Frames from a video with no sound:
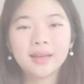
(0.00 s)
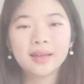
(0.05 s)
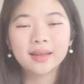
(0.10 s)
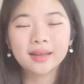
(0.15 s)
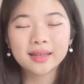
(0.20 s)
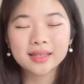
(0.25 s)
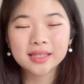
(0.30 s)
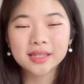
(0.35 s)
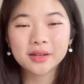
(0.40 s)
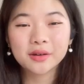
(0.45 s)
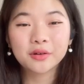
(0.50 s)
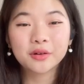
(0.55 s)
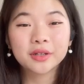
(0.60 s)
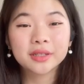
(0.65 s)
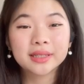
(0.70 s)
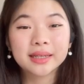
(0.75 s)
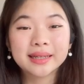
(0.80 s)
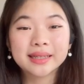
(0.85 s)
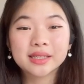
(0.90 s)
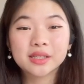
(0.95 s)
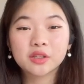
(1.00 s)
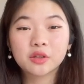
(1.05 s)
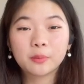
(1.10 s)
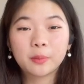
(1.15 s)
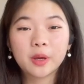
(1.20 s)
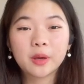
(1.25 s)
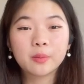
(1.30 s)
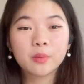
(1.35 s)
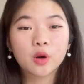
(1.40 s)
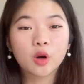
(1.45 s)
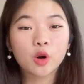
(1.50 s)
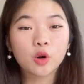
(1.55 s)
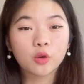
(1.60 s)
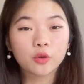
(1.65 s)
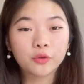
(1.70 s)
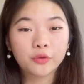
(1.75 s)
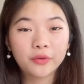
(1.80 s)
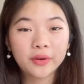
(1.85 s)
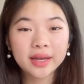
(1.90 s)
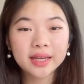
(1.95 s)
Kasikorn tends to be more
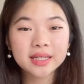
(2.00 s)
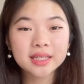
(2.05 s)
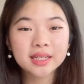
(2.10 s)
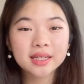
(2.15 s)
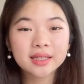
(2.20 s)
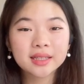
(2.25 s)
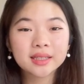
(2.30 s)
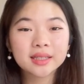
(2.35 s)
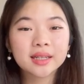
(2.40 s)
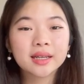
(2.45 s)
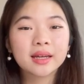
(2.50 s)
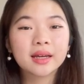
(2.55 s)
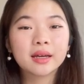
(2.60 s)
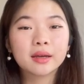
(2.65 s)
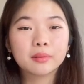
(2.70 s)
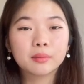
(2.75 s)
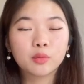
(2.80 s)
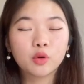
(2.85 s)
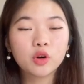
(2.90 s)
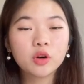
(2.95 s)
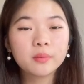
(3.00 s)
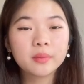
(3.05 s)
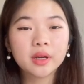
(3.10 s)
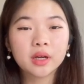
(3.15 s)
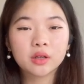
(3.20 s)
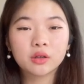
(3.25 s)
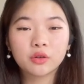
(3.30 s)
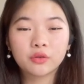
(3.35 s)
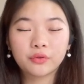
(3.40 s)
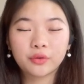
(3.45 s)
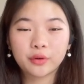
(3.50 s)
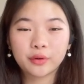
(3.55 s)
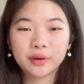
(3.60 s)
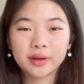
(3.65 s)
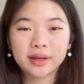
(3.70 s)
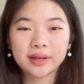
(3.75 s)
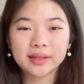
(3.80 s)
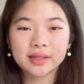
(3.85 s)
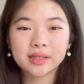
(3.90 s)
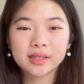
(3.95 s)
old-fashioned and more
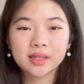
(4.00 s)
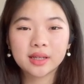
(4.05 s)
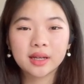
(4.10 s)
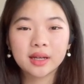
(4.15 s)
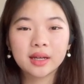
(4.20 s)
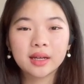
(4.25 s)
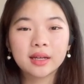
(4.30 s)
manual-focused.